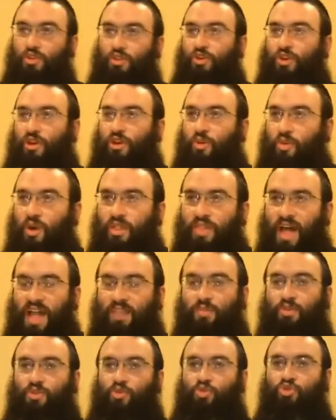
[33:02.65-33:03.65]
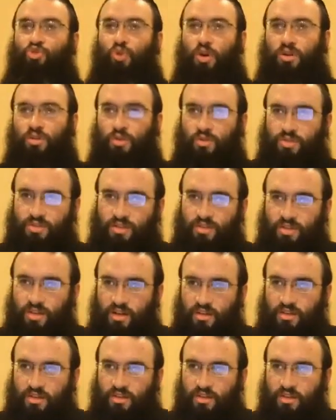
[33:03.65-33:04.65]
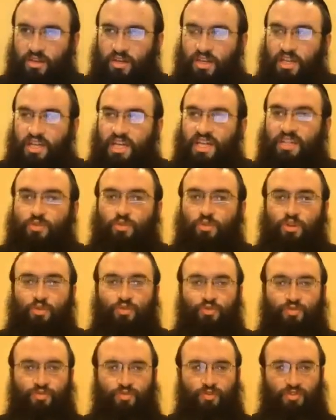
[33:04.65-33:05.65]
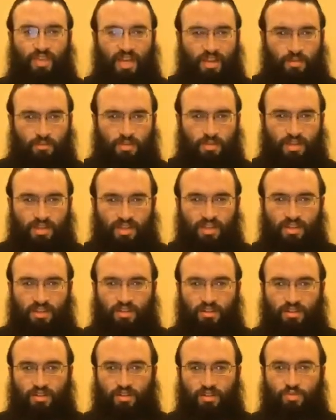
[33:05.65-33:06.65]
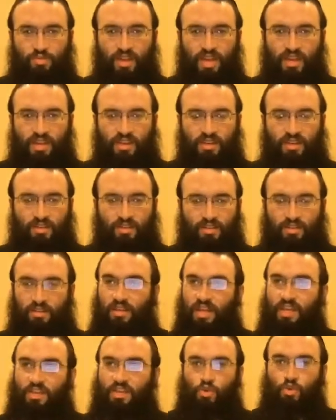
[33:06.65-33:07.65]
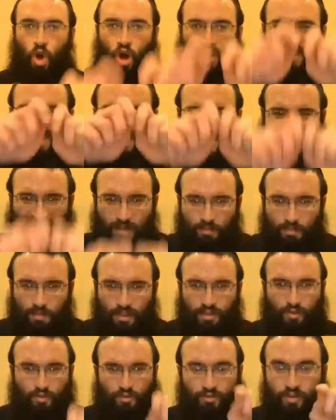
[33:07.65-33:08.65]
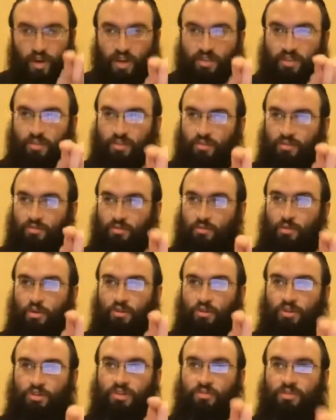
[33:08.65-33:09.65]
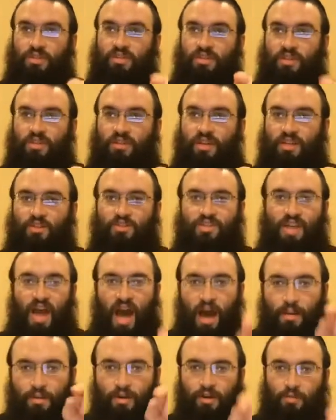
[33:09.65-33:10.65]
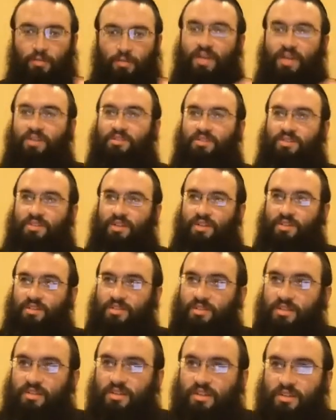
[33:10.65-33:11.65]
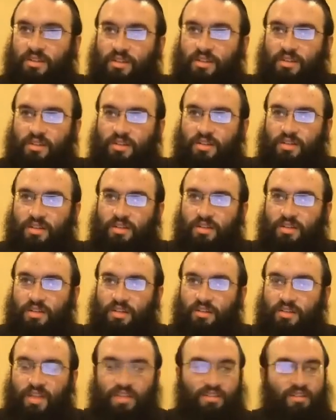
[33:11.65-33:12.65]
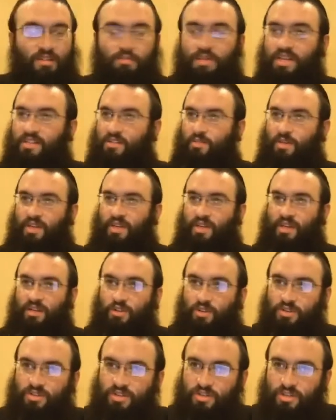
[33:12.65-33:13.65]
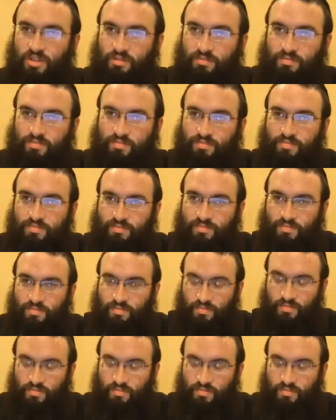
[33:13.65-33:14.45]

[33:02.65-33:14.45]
when I'm learning well, that's when you draw close to God. It's when you take a minute, you take it you unzip it, you find the Ribbon Shalom in there, and you say, I'm going to pass this test. That's an amazing way to get close to Hashem.